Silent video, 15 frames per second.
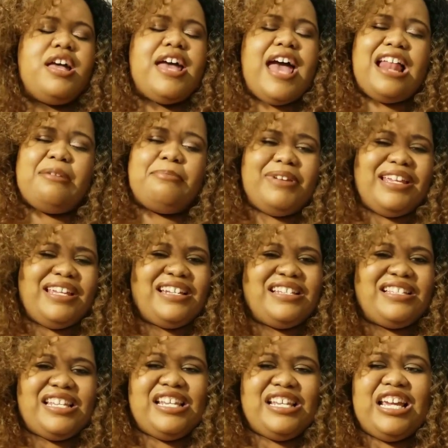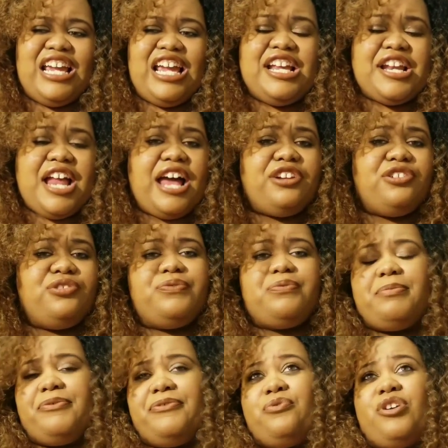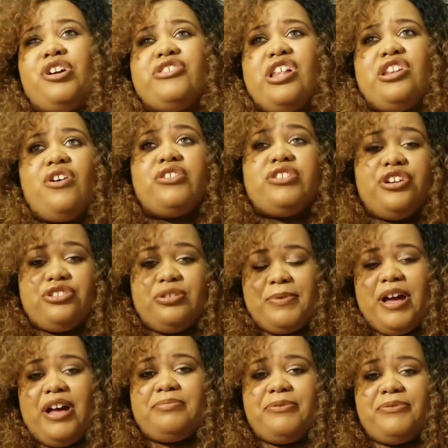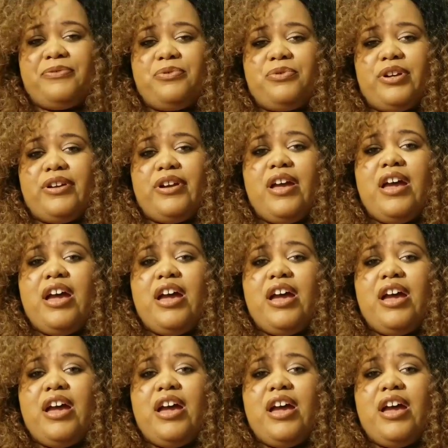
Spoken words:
I had a blanket of skin, and I knew from before, because I lost 100 pounds before,